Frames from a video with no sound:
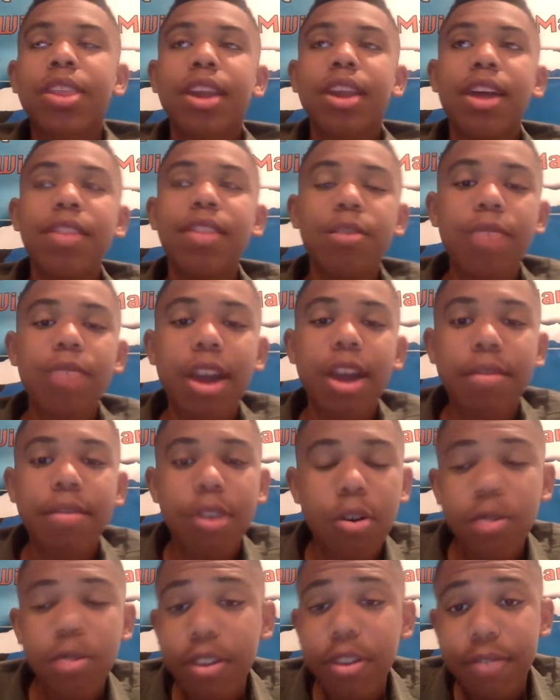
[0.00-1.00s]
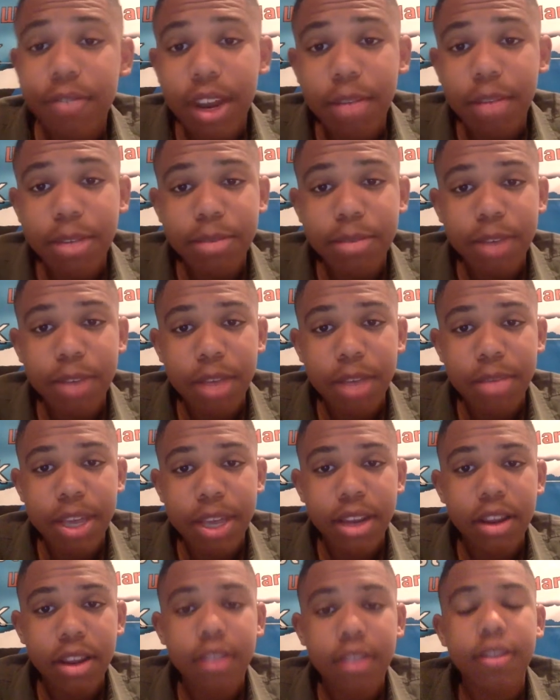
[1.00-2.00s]
And then we have the only venomous primate,
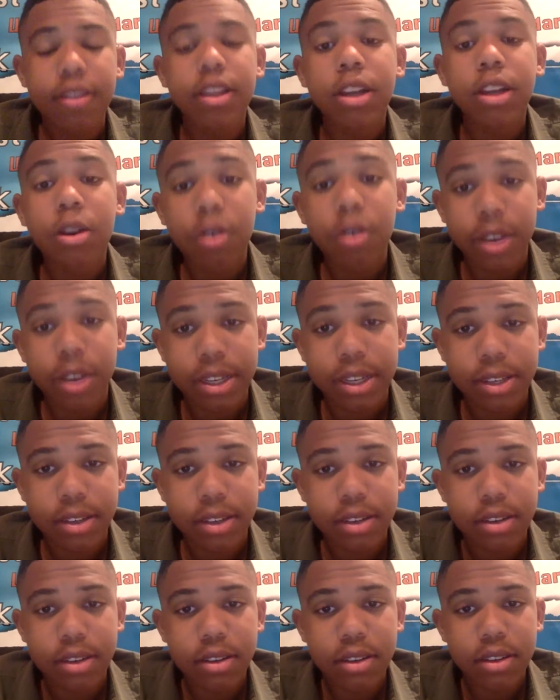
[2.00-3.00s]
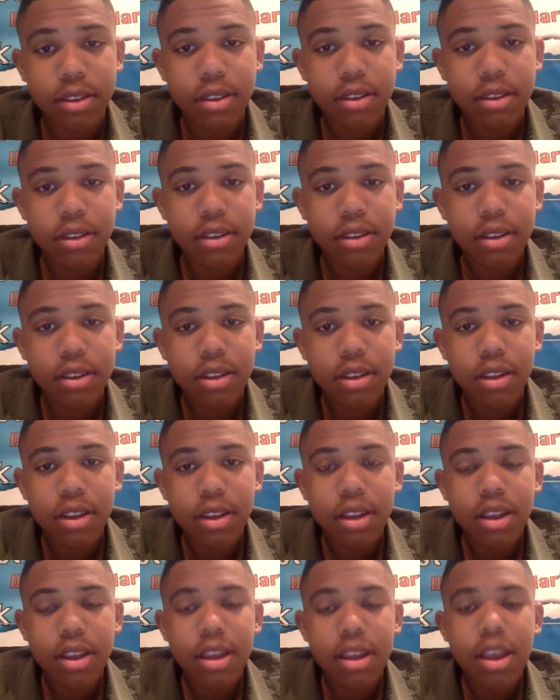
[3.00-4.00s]
the loris
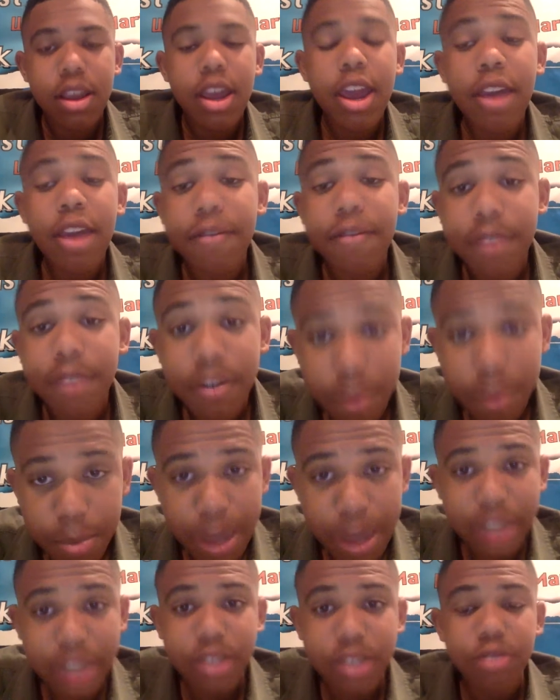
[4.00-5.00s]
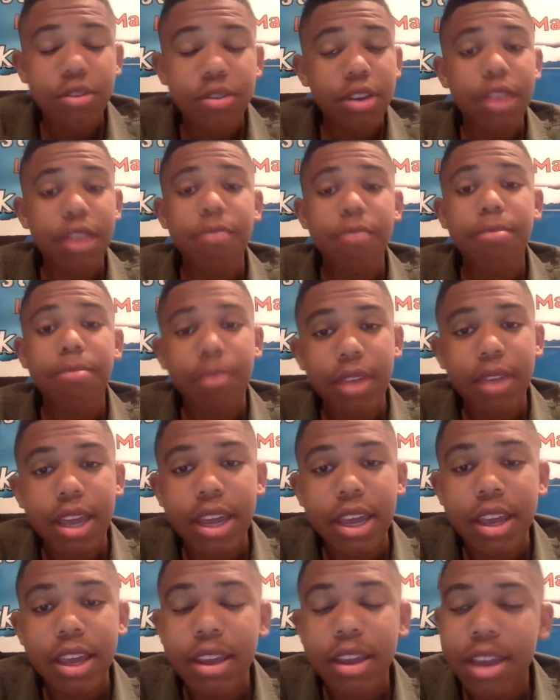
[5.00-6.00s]
if if it bites you, you get
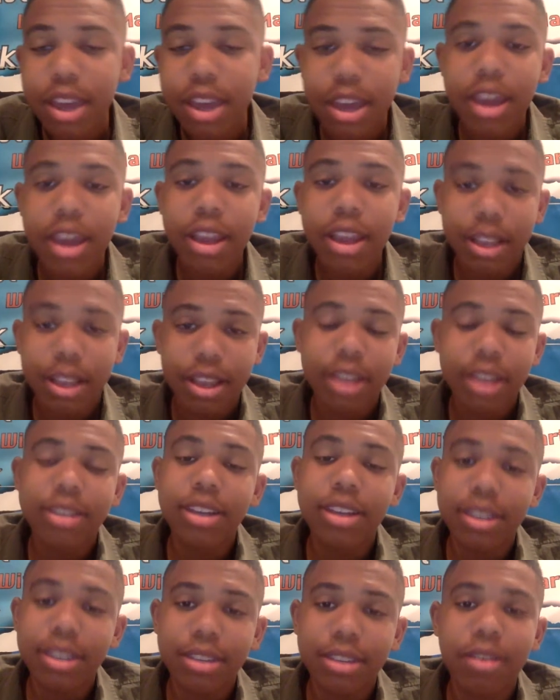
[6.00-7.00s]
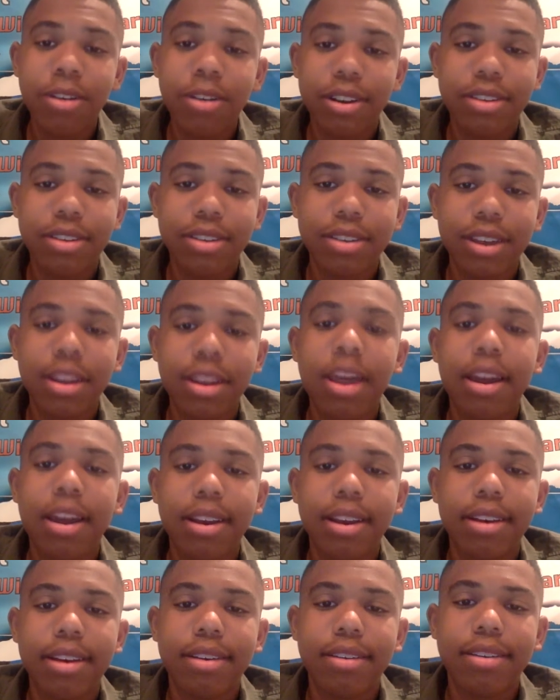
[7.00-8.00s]
you get it. It does hurt a lot.
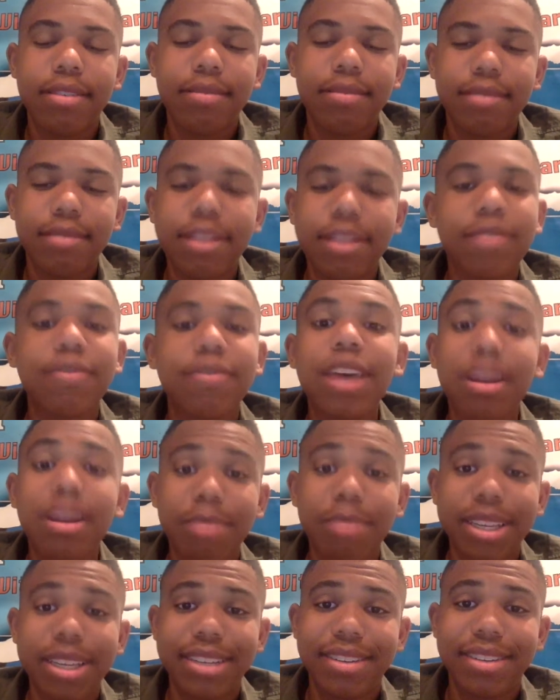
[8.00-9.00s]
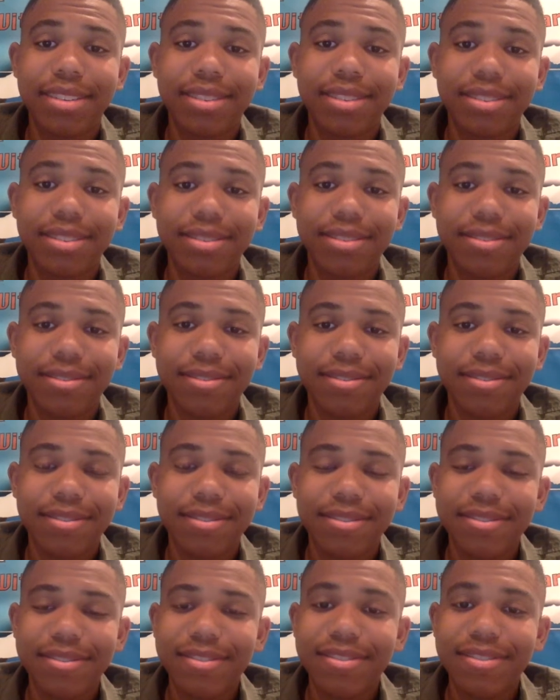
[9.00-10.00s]
It's venomous.
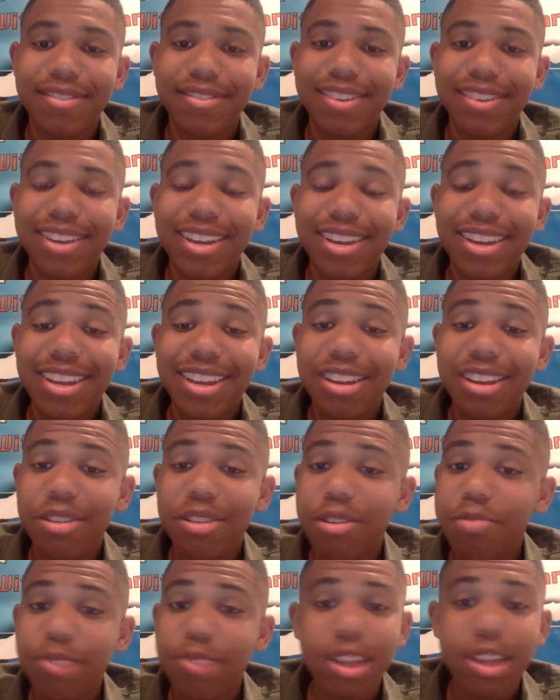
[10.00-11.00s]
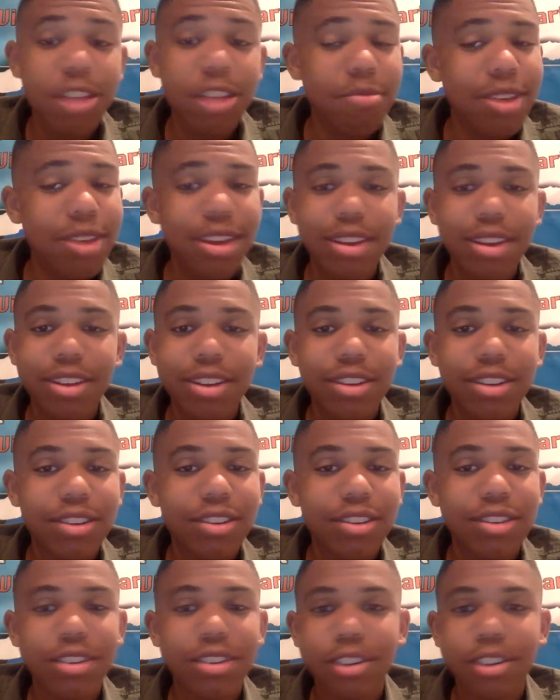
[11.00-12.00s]
You don't believe me?
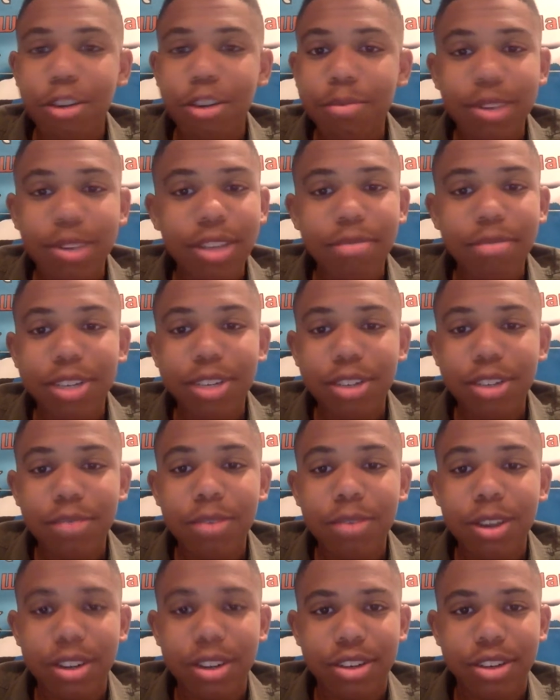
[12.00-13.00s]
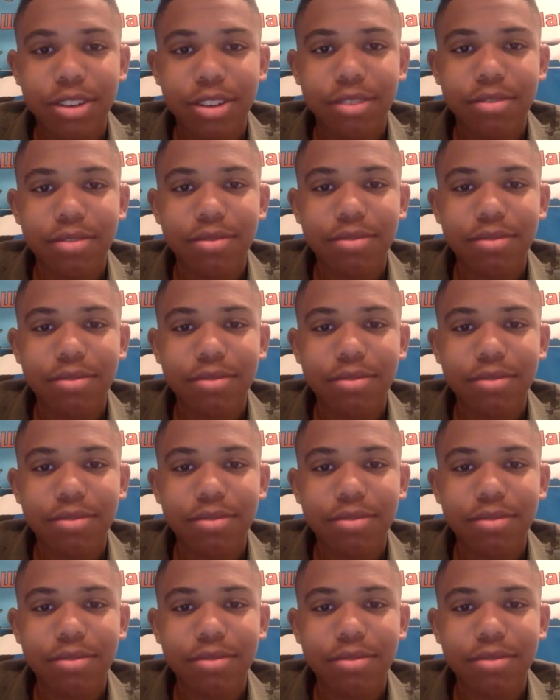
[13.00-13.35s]
Don't believe me? Just watch.